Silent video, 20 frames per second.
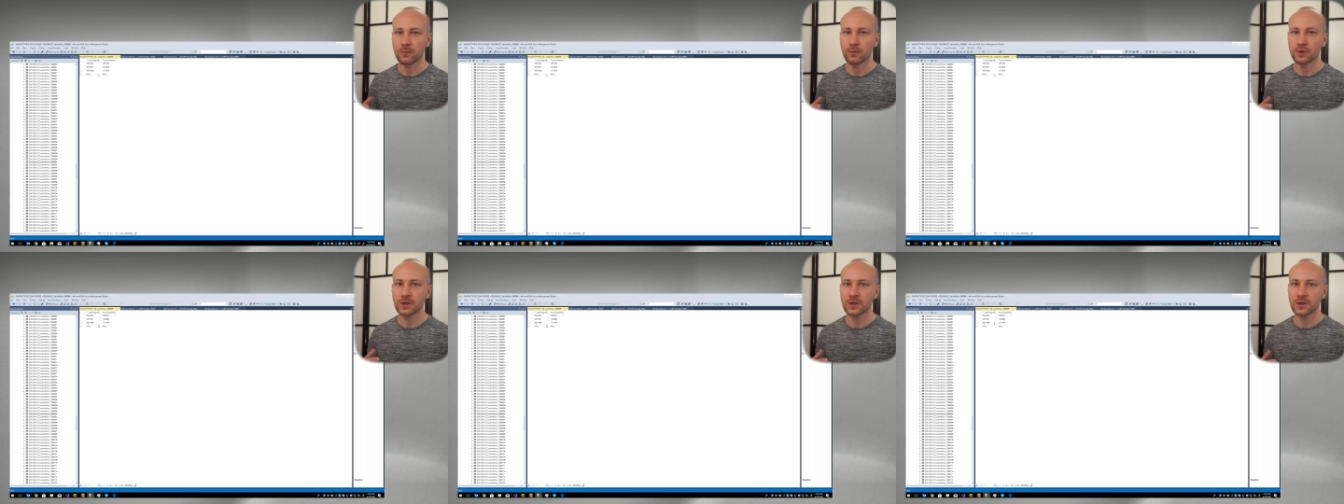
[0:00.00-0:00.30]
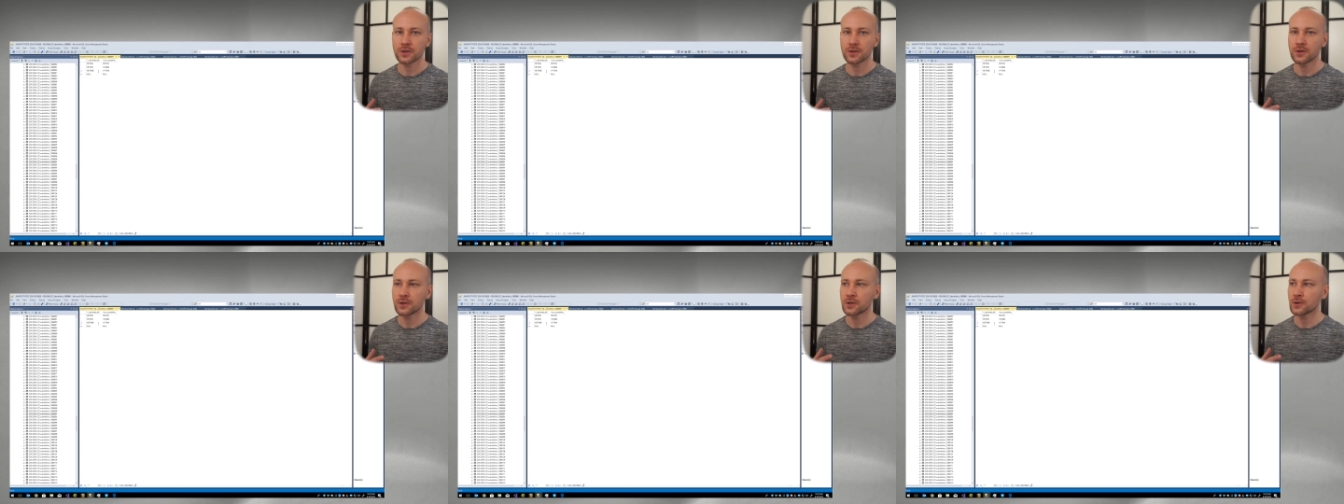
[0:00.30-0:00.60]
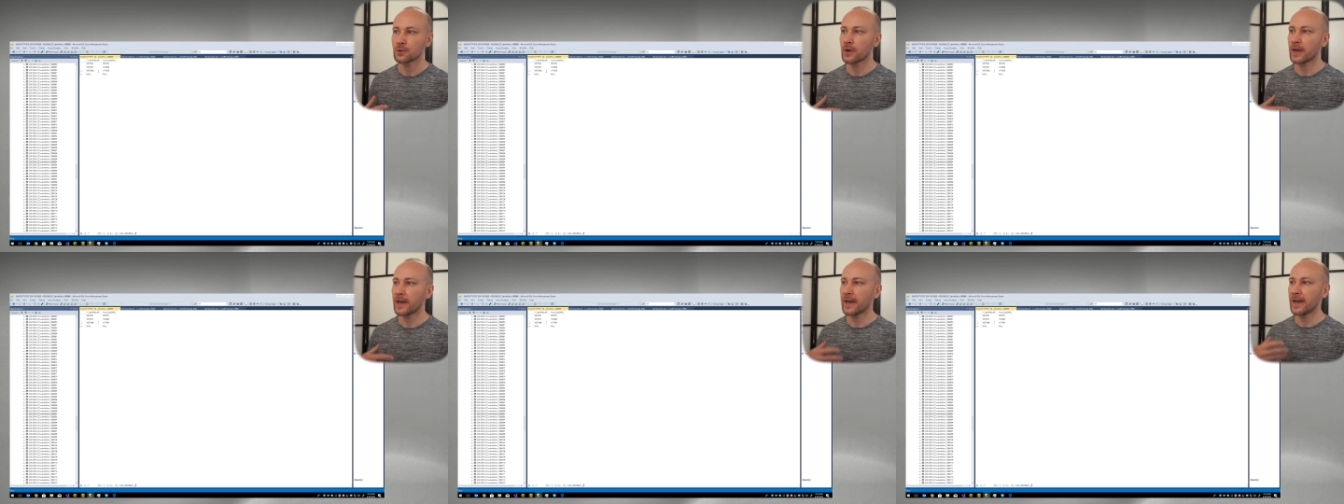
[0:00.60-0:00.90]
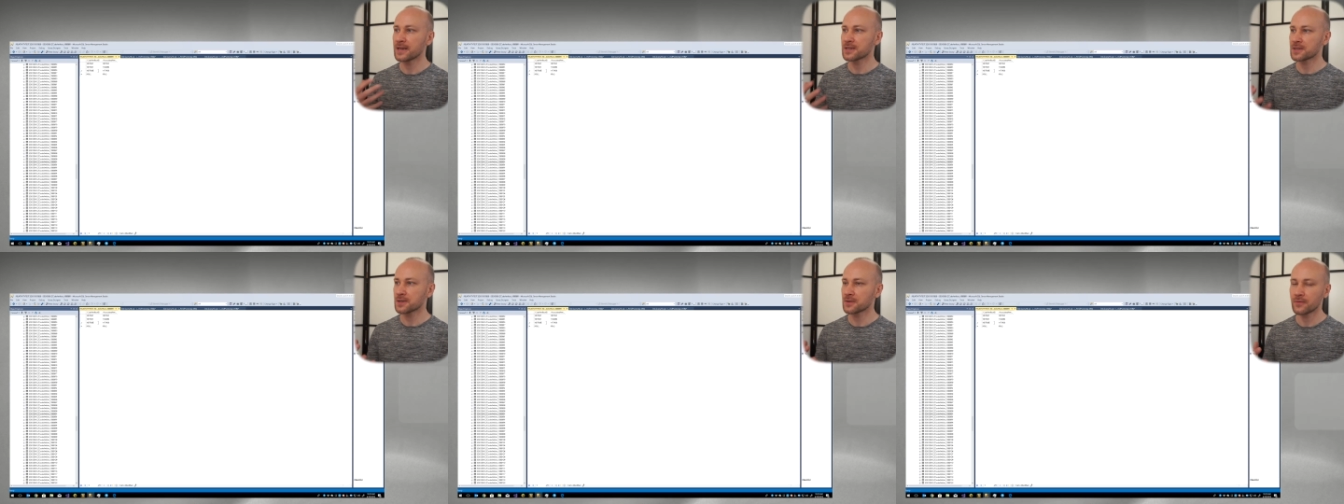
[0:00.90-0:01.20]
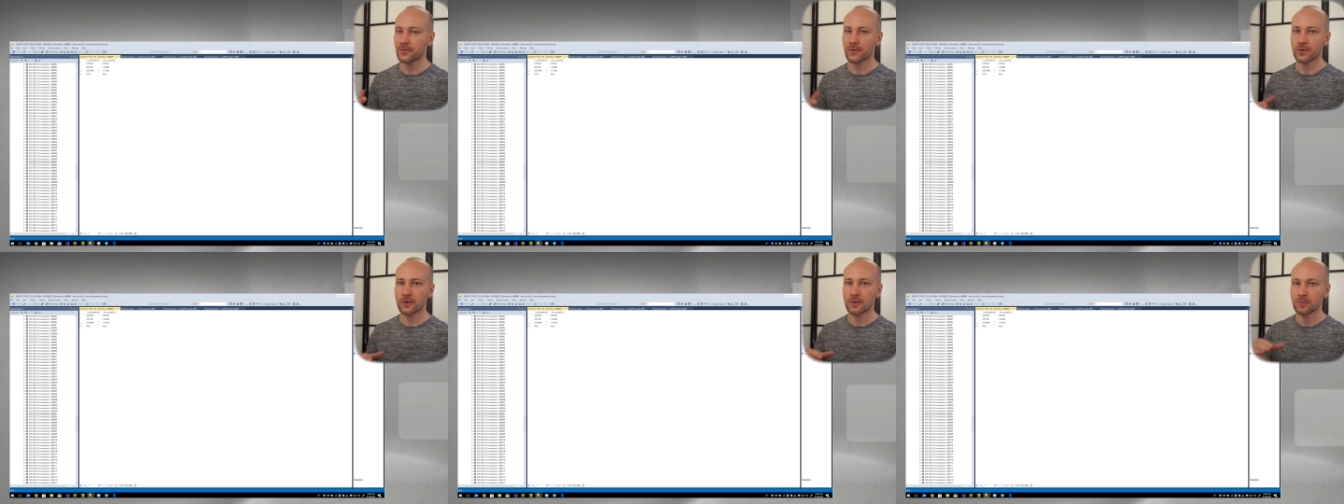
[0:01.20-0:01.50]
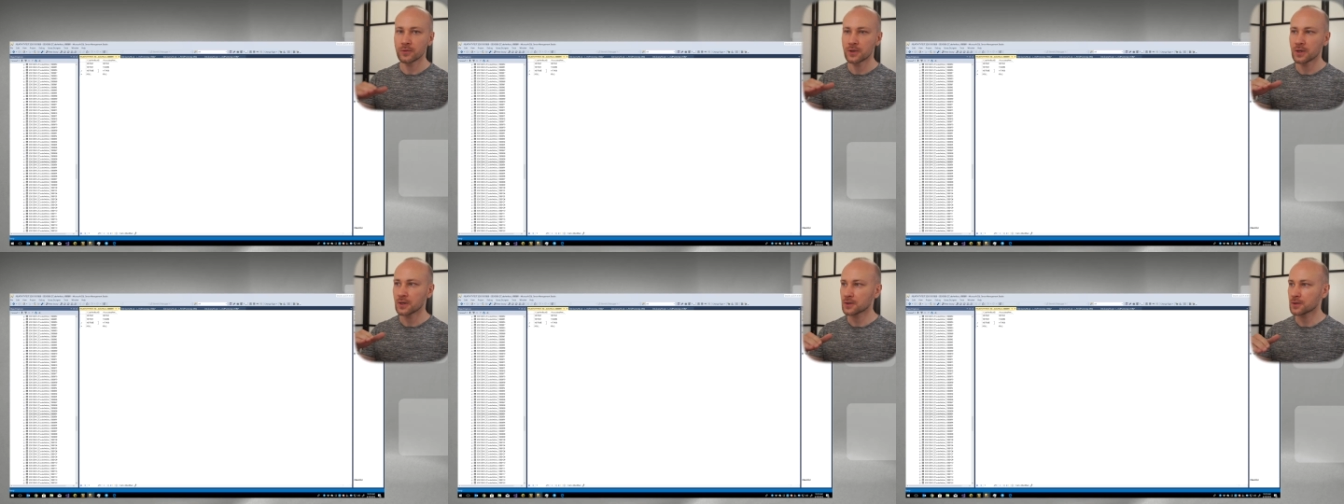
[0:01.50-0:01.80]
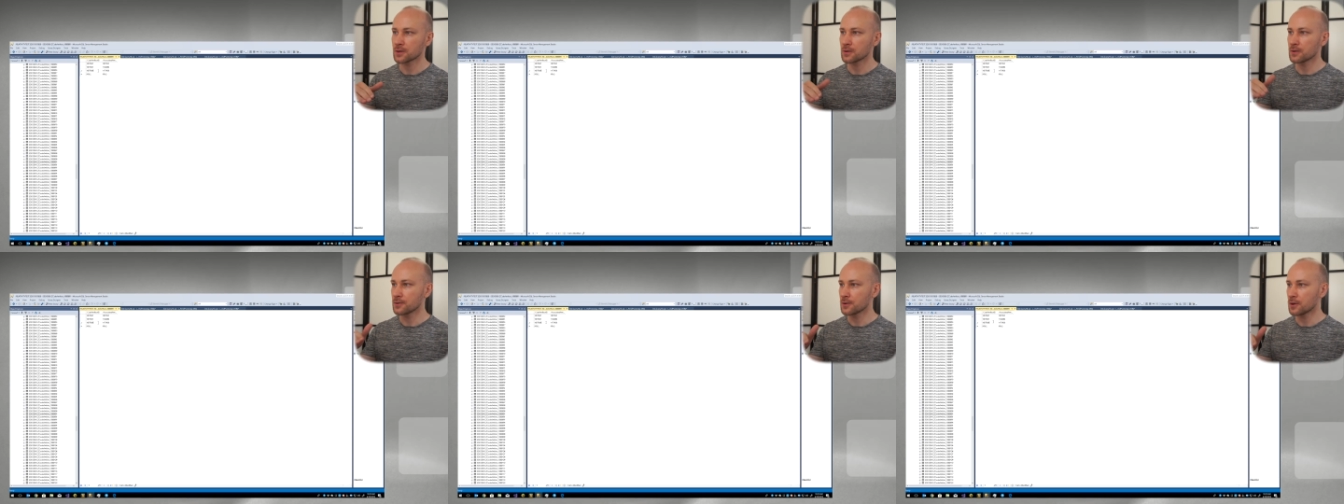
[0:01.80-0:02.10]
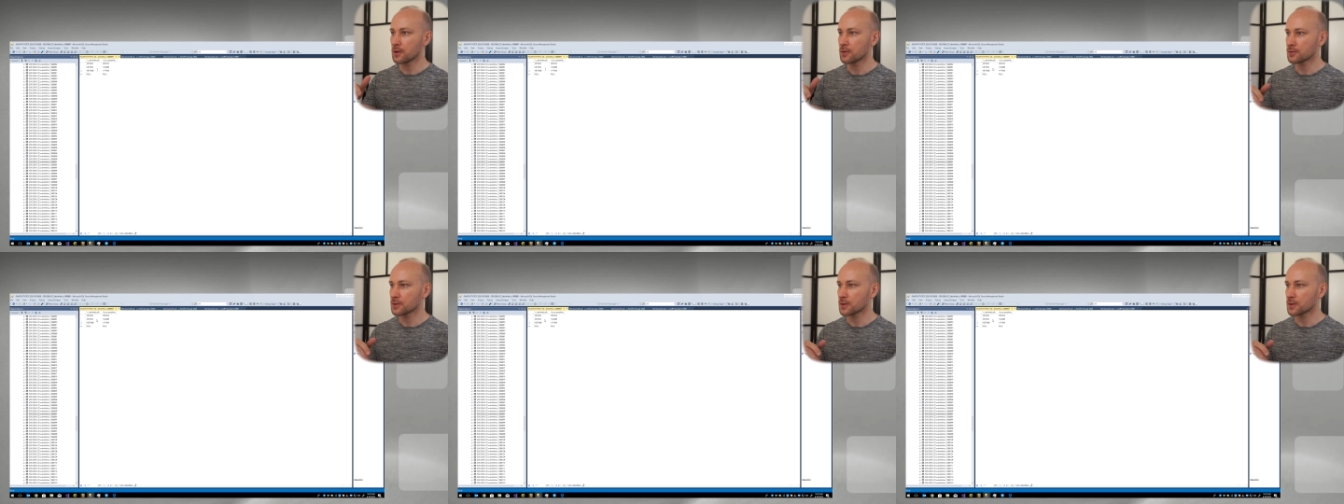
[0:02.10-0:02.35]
we just need to exit from this row.